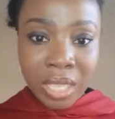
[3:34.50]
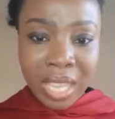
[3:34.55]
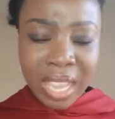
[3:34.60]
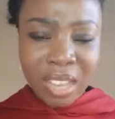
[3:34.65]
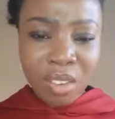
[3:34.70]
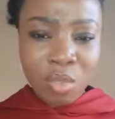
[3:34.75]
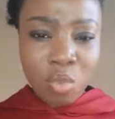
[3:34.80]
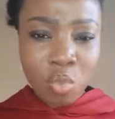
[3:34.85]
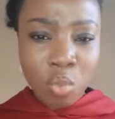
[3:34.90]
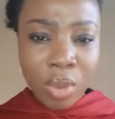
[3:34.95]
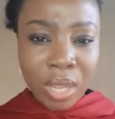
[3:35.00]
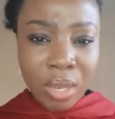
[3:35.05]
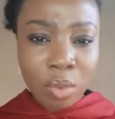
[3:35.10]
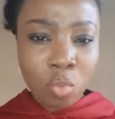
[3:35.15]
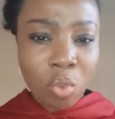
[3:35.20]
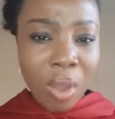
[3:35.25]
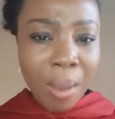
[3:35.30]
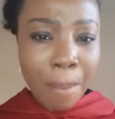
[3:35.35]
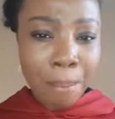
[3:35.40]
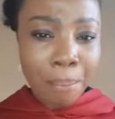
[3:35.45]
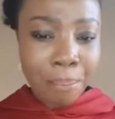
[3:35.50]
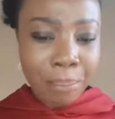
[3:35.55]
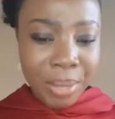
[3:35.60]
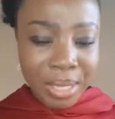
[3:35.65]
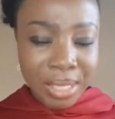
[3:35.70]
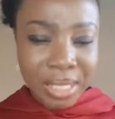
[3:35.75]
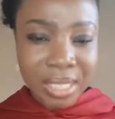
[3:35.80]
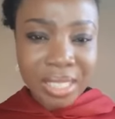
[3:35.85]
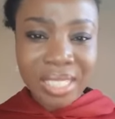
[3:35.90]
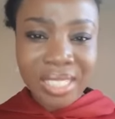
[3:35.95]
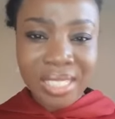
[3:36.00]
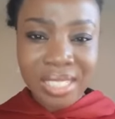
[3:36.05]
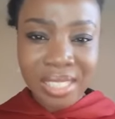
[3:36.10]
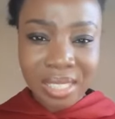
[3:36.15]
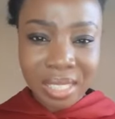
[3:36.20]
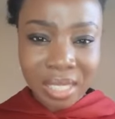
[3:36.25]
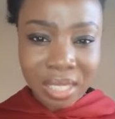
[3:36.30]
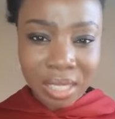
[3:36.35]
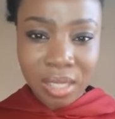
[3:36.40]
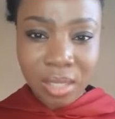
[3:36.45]
and when one person is
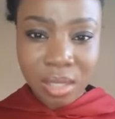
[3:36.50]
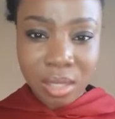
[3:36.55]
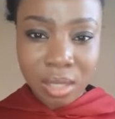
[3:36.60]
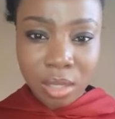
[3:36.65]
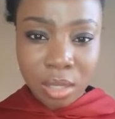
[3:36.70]
sick,